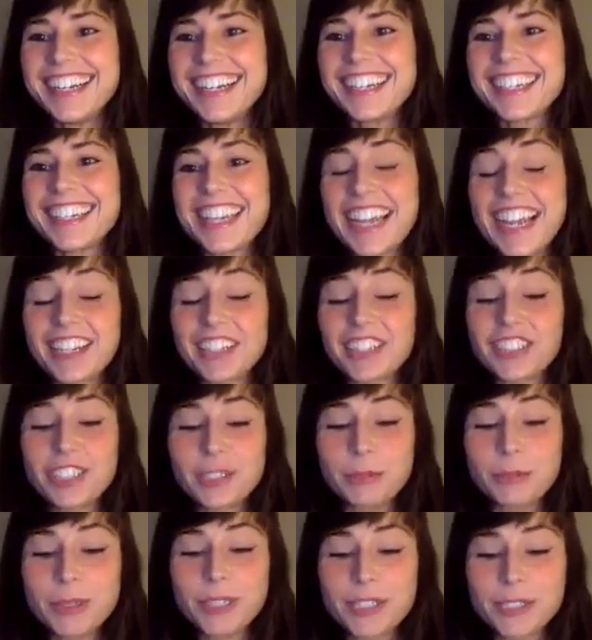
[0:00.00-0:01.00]
Yeah,
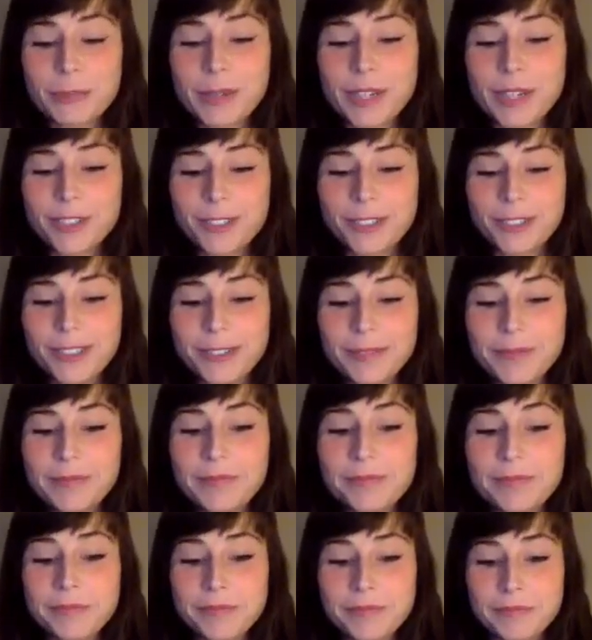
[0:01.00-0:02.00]
she's pretty special.
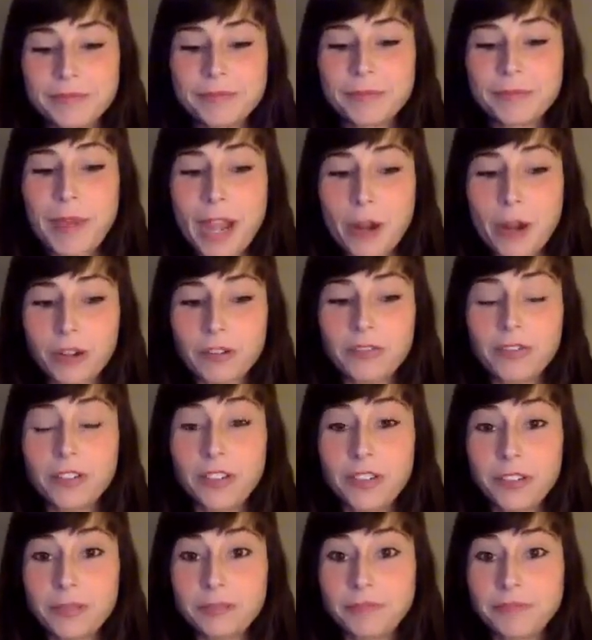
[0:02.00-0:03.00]

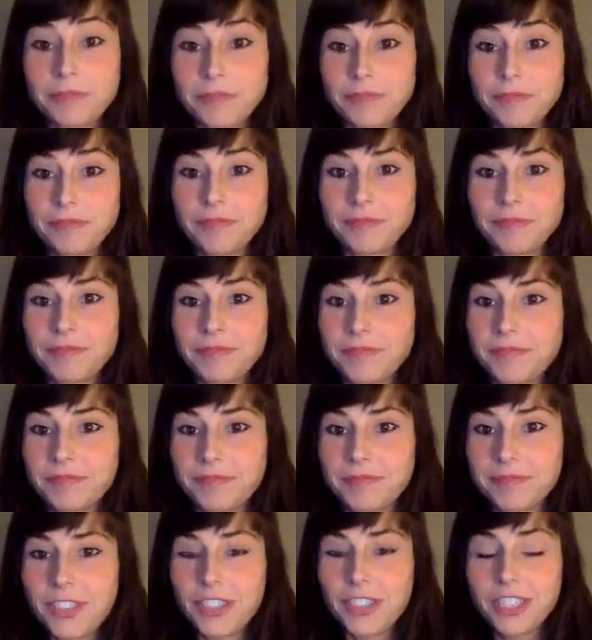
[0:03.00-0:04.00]
Powerful.
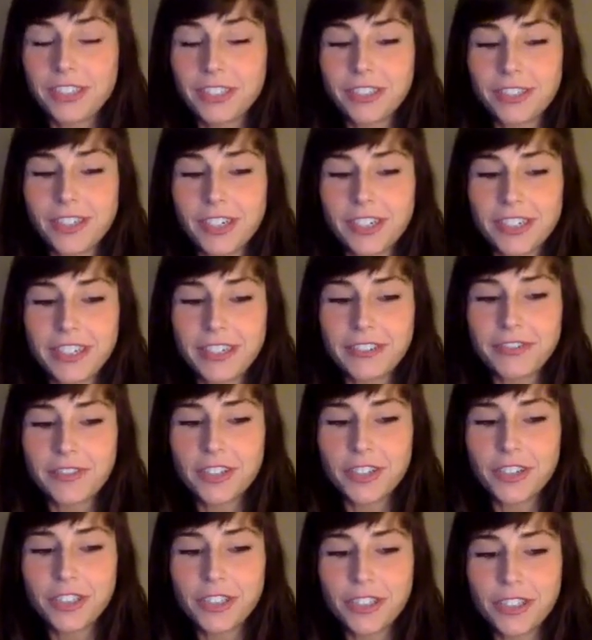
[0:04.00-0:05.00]
She's a guardian
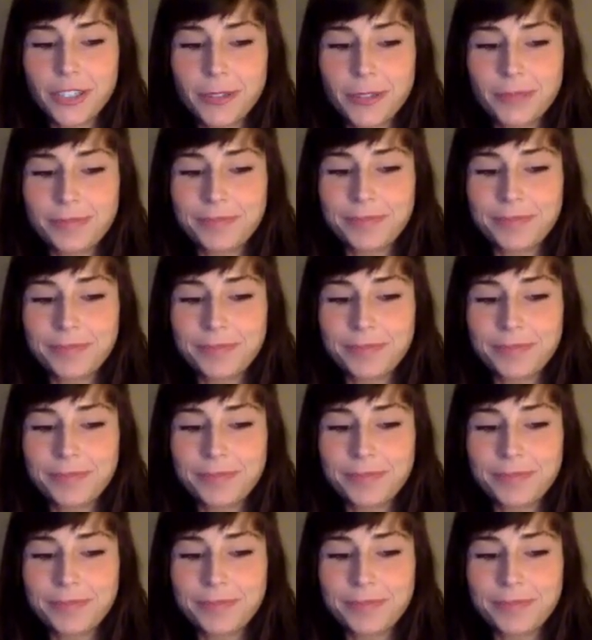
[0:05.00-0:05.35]
for sure.